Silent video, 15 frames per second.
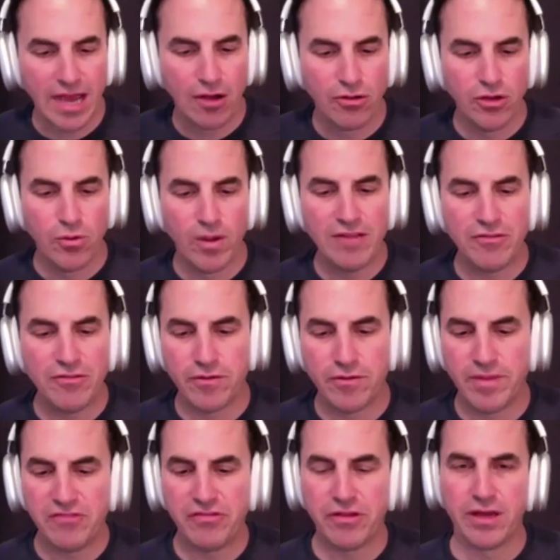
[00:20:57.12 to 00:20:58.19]
Now, you
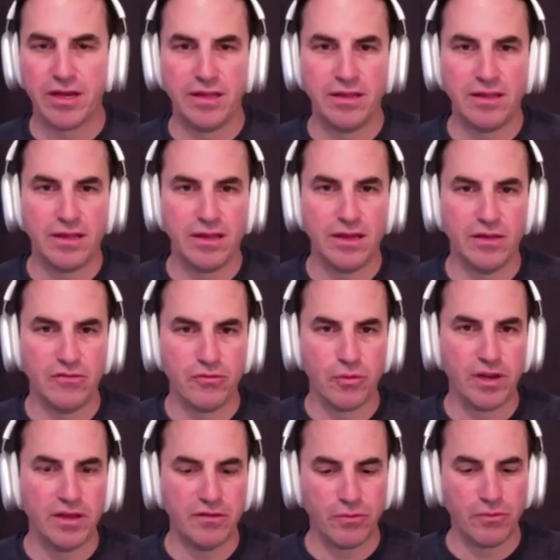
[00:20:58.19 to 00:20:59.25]
entered Michigan in
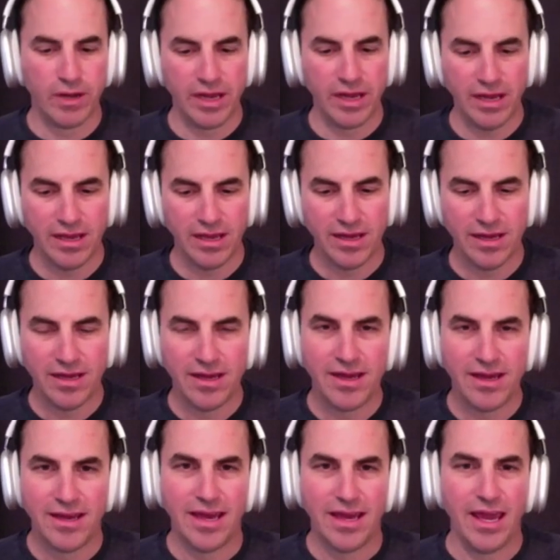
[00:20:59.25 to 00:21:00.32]
2020
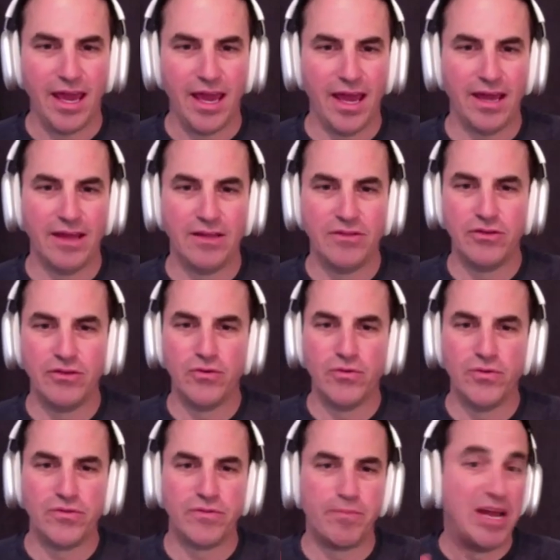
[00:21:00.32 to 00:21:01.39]
and
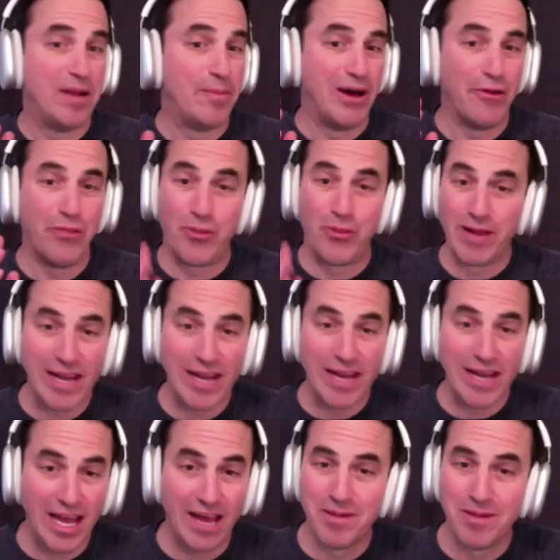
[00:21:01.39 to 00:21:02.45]
you spent about
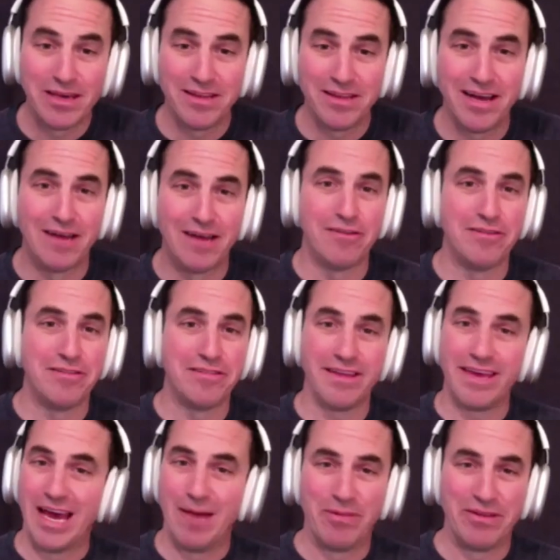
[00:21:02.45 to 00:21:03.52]
$3.5 million
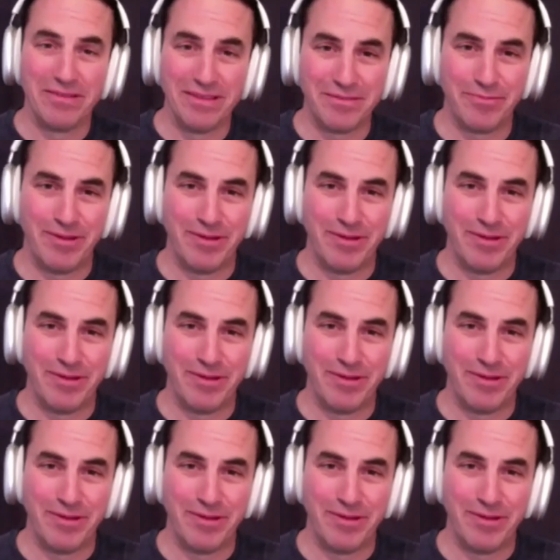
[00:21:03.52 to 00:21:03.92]
in capital